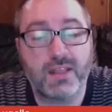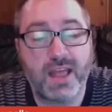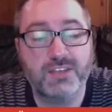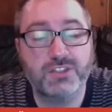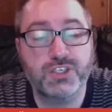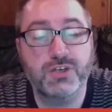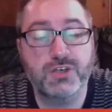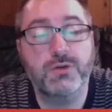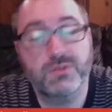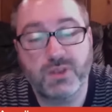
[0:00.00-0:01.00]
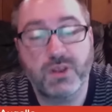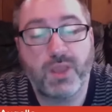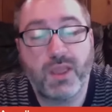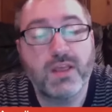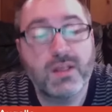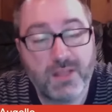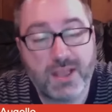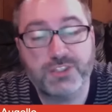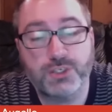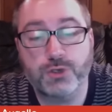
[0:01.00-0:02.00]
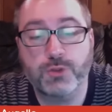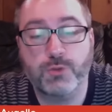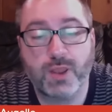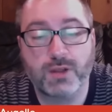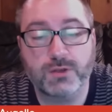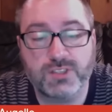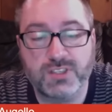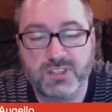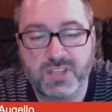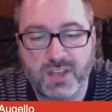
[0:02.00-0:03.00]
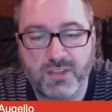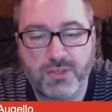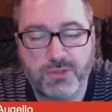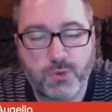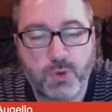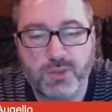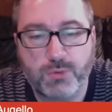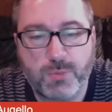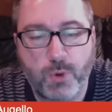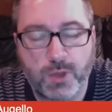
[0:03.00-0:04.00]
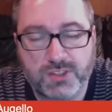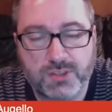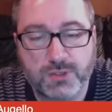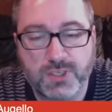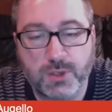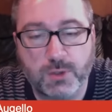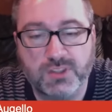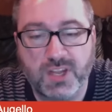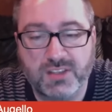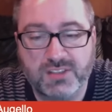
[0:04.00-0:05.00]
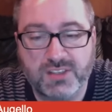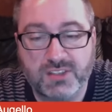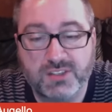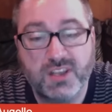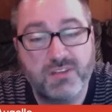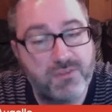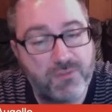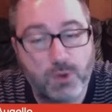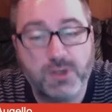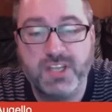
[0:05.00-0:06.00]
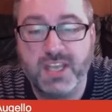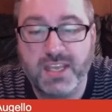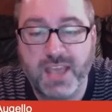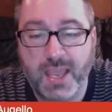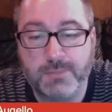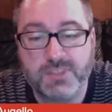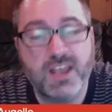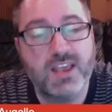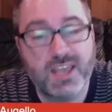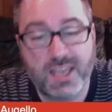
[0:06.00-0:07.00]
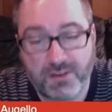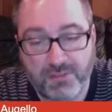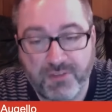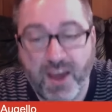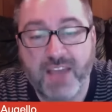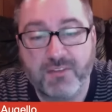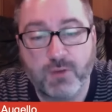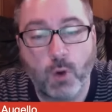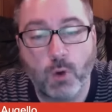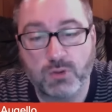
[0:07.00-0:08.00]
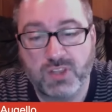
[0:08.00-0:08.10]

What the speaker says: year during the regular season he had 23 points, 13 goals, 10 assists. In 14 games, he had 5 goals in the